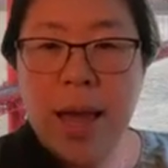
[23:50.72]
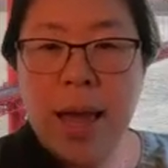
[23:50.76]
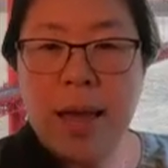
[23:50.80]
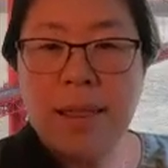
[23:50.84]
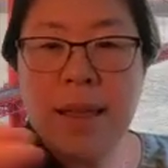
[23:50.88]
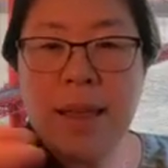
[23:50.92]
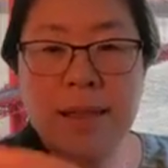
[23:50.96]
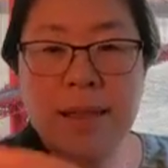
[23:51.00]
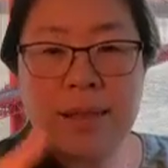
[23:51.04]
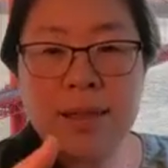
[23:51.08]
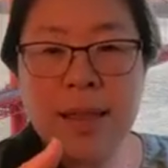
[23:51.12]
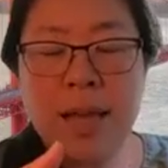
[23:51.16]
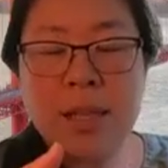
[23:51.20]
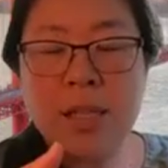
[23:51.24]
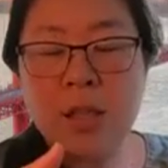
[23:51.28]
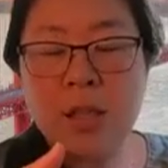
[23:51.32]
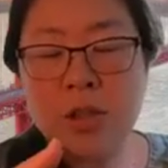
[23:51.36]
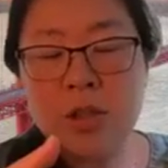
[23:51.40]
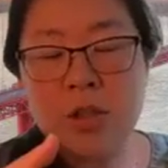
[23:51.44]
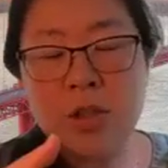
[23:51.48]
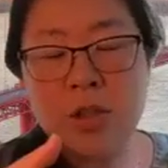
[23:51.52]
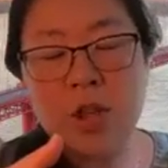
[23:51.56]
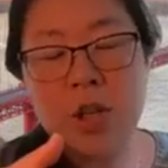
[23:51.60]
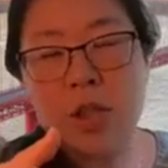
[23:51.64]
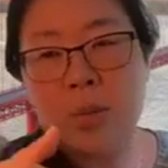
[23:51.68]
And
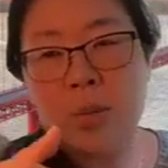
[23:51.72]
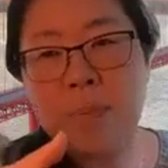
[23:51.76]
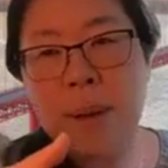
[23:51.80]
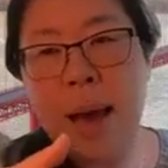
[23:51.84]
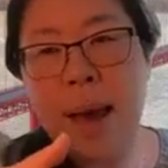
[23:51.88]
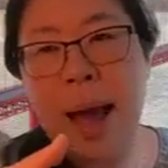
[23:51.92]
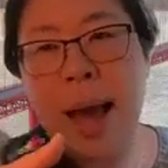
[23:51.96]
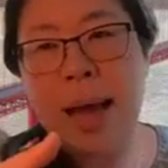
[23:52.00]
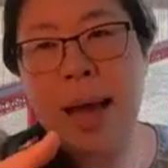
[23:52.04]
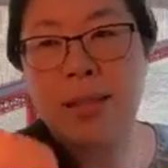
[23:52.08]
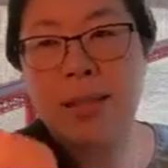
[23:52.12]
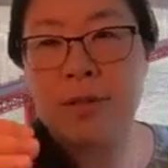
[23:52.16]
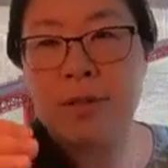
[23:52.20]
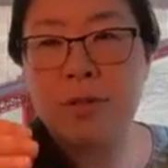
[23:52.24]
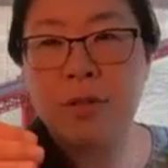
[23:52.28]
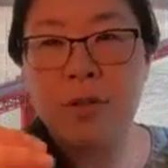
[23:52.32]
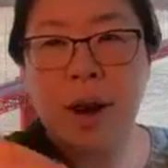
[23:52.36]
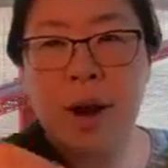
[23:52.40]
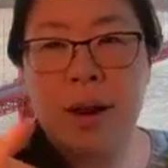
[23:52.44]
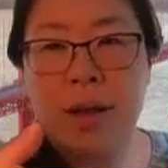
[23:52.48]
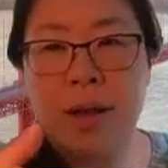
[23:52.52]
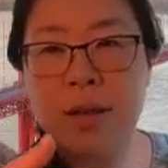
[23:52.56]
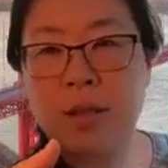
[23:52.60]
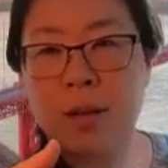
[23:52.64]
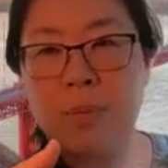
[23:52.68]
that's just passive
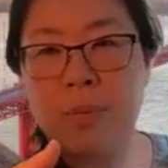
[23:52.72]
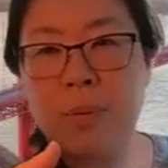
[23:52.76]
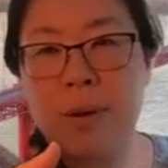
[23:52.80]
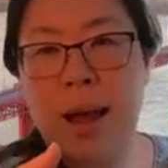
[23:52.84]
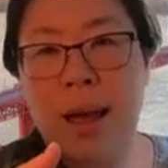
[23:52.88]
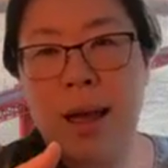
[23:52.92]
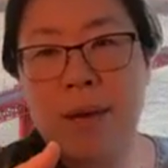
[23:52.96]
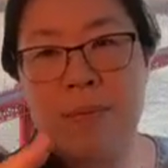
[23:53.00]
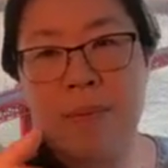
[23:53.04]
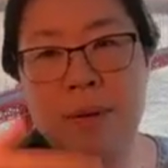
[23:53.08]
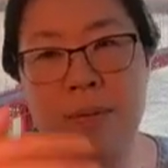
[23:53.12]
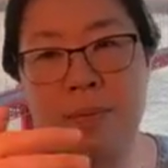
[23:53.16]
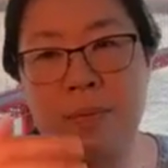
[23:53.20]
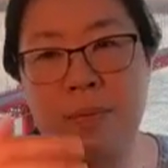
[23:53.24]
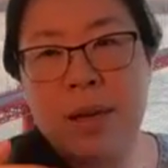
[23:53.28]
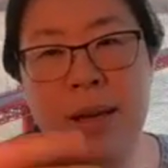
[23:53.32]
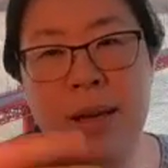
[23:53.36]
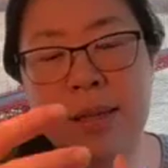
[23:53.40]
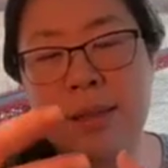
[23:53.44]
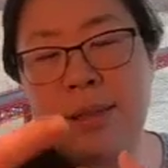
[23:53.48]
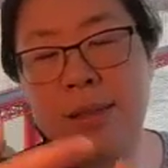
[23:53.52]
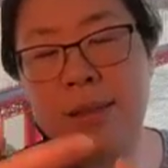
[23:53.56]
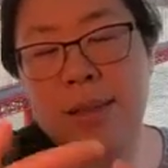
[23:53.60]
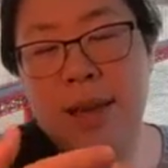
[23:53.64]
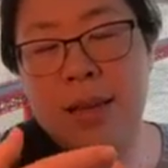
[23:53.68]
credit supply
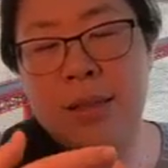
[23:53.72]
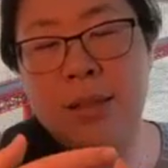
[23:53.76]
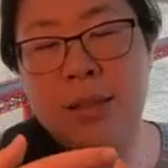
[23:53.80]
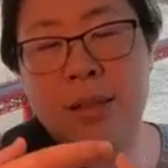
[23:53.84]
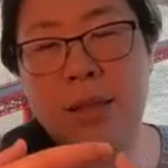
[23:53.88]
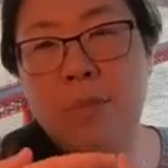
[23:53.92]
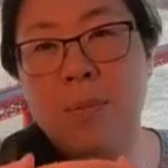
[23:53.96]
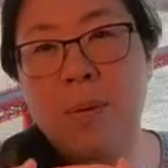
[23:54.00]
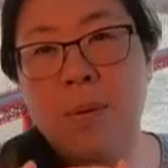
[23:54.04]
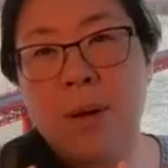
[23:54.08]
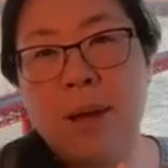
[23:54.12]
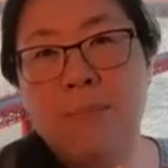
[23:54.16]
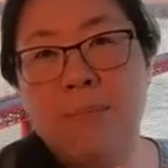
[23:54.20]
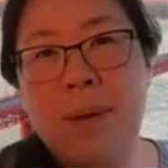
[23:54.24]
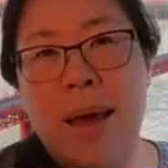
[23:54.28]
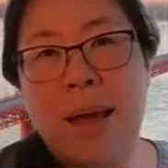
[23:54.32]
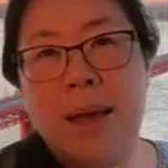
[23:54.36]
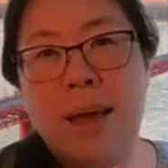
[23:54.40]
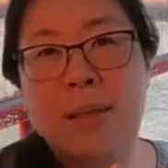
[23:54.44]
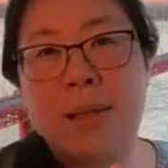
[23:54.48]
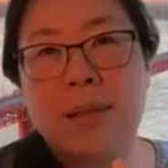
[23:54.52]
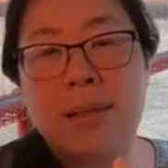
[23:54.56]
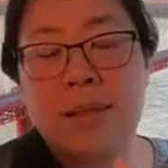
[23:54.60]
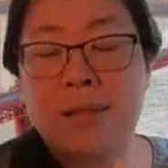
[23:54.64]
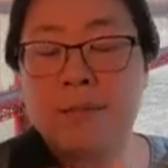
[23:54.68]
because it's simply
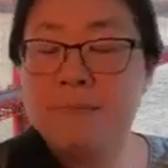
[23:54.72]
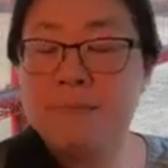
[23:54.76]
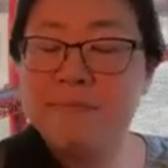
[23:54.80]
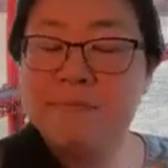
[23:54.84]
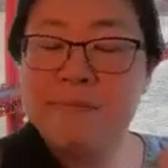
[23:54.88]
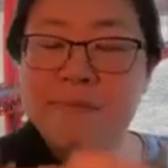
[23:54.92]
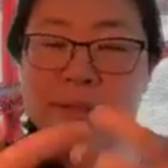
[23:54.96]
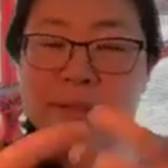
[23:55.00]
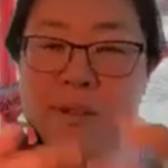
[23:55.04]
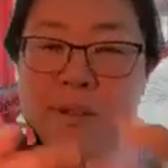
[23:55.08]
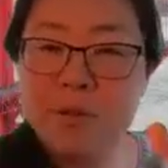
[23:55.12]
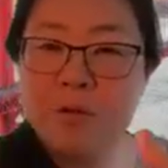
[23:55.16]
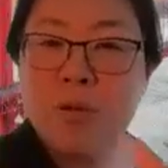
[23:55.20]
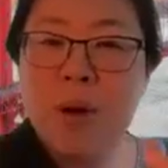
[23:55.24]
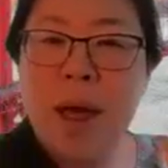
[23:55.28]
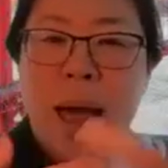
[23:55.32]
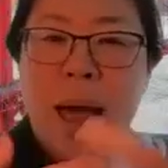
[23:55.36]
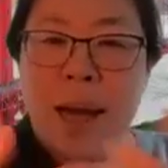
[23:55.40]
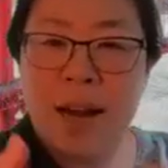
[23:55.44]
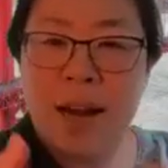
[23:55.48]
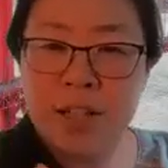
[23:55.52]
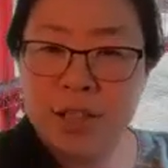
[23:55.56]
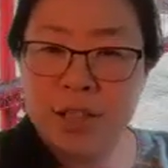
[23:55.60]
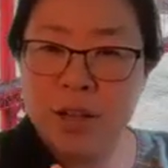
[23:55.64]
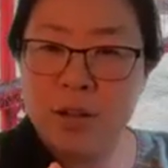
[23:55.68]
banks'
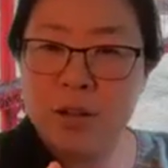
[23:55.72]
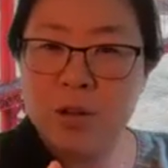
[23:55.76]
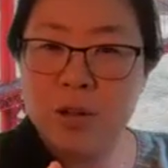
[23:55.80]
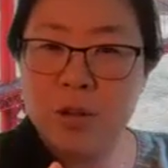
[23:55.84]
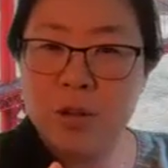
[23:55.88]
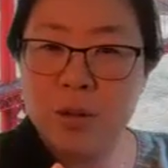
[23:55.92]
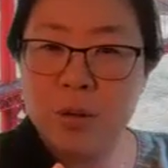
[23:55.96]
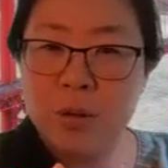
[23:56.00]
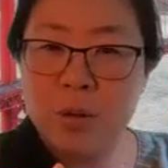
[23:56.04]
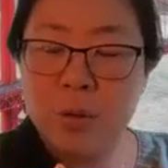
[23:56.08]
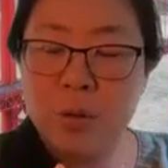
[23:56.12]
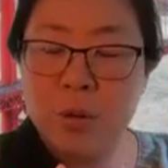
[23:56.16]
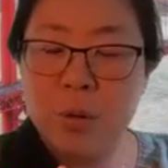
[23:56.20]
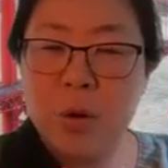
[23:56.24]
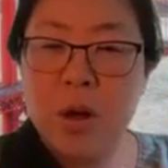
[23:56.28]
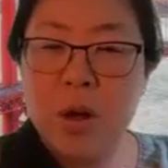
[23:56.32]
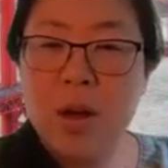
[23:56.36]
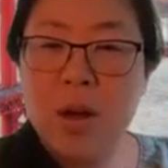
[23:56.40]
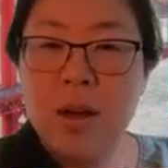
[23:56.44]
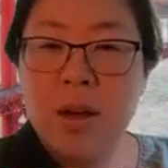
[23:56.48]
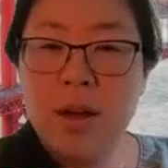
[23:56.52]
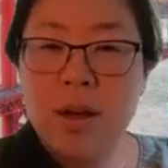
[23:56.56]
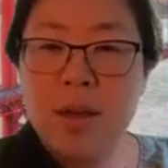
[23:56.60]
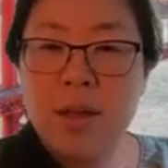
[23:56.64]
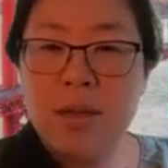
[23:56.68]
reaction to
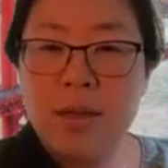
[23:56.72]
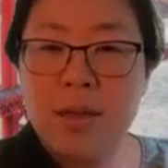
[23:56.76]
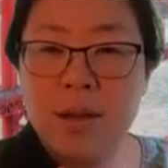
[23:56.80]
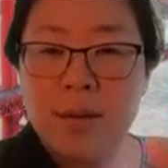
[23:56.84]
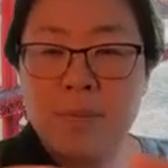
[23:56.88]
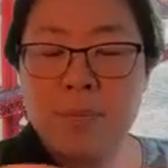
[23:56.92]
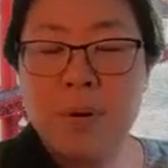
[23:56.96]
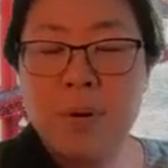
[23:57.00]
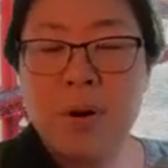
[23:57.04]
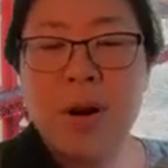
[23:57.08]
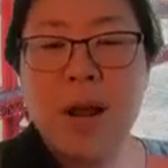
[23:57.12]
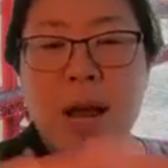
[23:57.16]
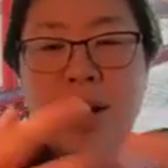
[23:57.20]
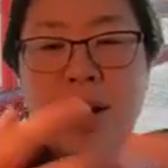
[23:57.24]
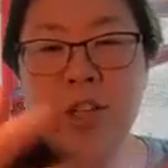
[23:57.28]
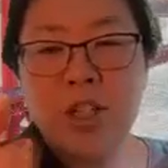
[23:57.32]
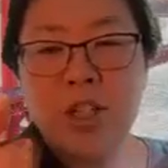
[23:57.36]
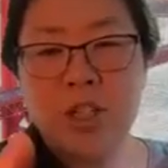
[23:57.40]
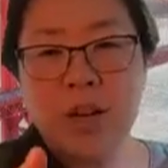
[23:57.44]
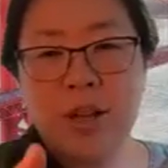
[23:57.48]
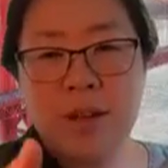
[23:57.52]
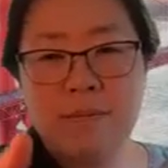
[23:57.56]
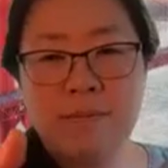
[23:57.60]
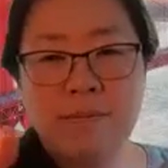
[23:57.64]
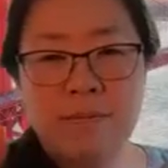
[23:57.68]
the
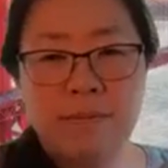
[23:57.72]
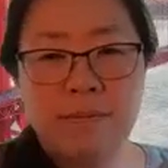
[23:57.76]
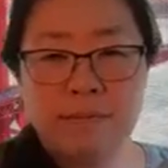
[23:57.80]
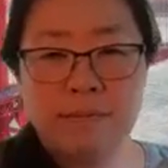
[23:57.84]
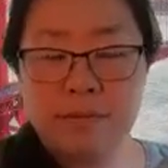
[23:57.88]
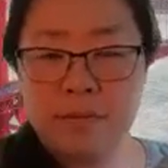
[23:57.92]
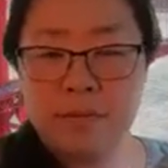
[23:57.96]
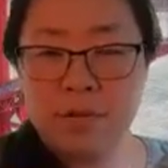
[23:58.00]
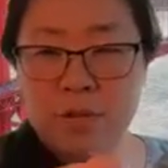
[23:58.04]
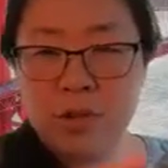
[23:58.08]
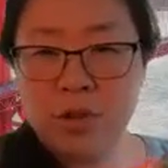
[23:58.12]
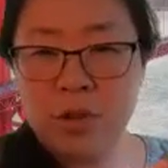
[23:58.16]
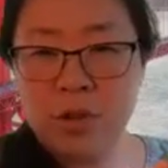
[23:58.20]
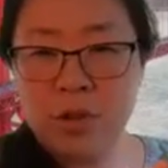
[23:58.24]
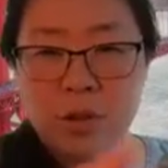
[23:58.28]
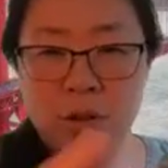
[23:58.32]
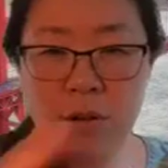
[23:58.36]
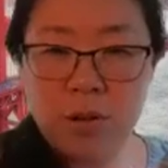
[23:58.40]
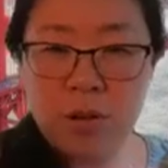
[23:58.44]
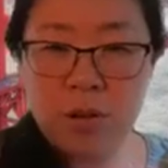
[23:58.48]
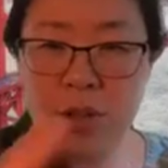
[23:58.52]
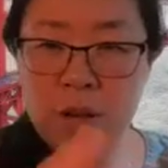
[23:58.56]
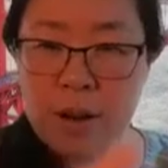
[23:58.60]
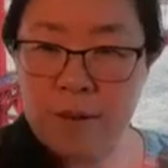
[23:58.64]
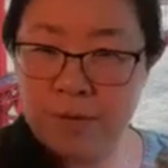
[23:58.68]
production
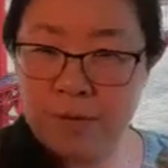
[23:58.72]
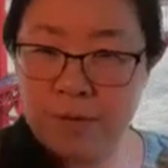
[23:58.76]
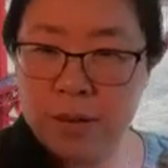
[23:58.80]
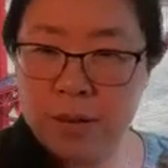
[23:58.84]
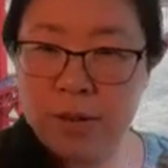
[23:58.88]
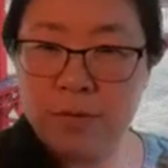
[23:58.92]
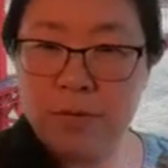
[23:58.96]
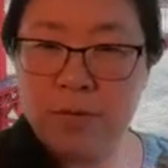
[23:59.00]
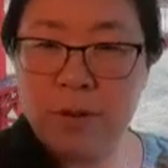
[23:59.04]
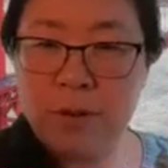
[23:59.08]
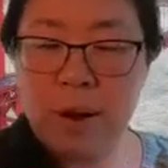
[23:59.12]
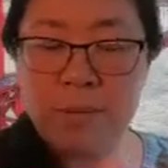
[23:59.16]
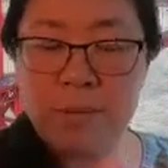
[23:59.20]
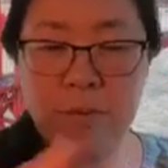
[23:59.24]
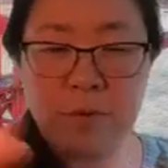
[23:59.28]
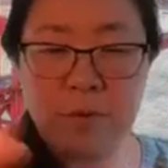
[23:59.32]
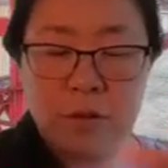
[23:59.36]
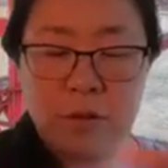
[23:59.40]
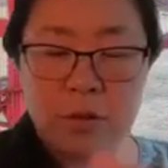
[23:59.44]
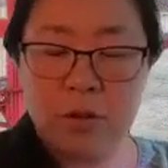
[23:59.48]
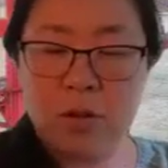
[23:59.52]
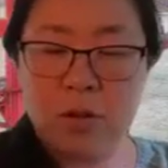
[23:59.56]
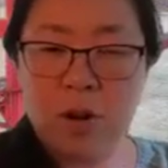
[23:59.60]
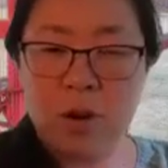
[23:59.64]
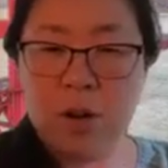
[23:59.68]
shifts from
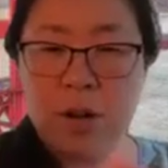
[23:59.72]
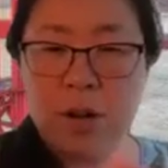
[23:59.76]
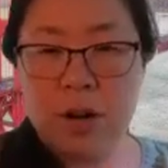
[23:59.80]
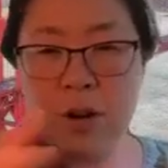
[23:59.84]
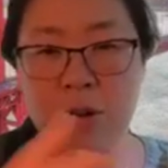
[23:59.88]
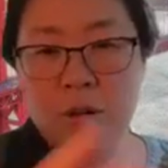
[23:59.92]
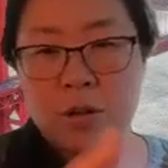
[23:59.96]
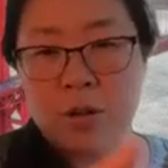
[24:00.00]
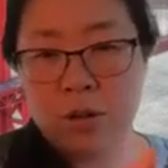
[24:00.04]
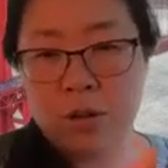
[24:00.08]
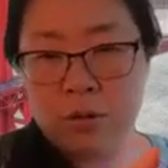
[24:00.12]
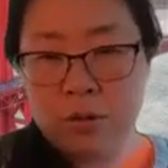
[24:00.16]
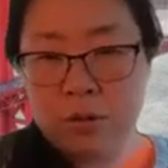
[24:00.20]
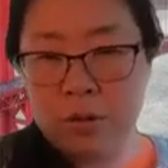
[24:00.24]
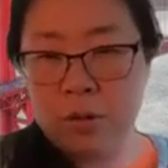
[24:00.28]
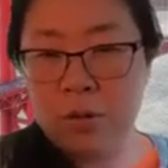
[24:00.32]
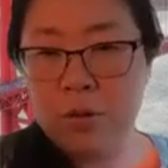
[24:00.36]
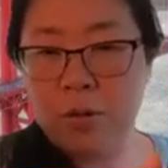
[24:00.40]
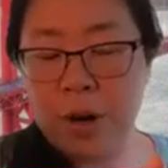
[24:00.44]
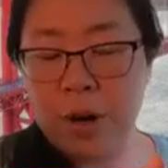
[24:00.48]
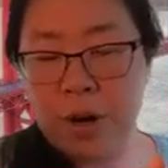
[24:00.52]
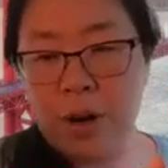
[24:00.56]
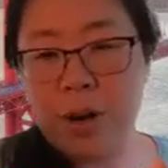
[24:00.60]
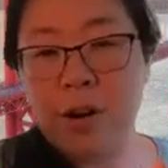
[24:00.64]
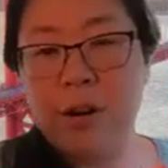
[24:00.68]
dirtier to
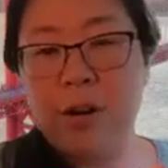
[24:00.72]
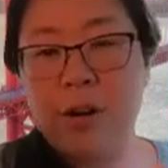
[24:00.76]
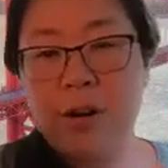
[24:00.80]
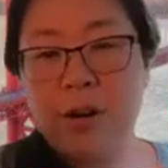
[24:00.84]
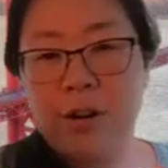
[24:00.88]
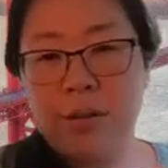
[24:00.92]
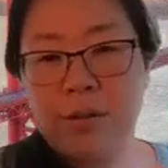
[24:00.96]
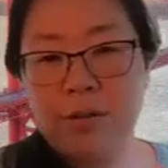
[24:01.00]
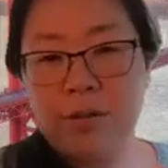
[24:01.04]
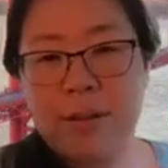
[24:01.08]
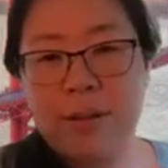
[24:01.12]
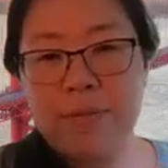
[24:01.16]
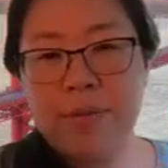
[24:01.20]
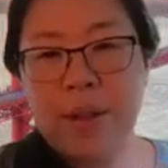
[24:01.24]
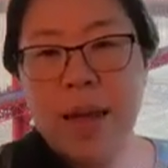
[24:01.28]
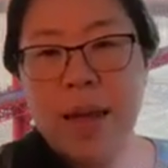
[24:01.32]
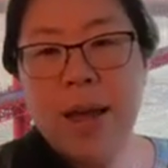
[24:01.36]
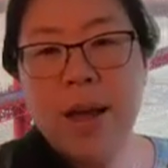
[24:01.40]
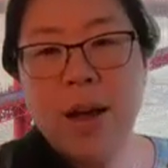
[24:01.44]
greener, right?